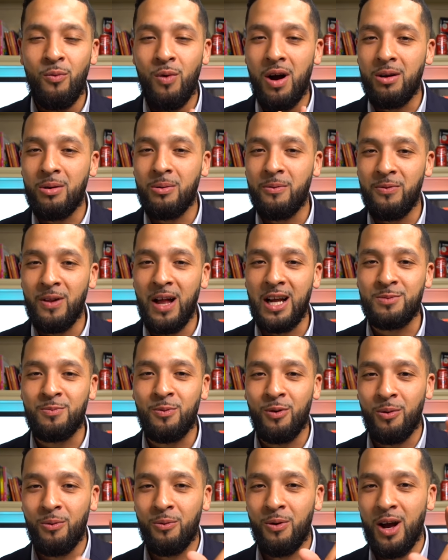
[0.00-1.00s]
Welcome to
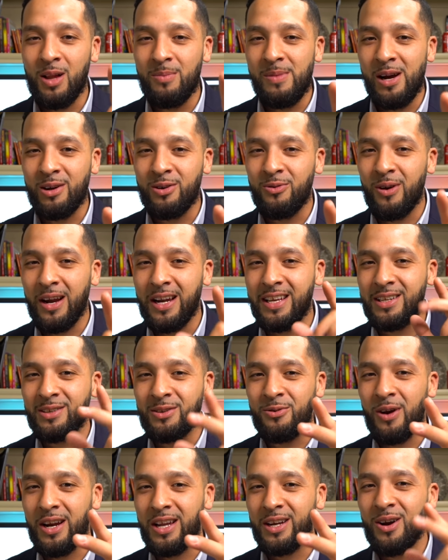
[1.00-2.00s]
Flashpoint. We're all about credit
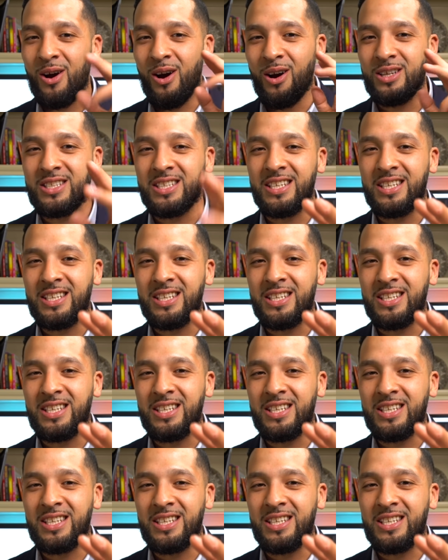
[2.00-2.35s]
cards,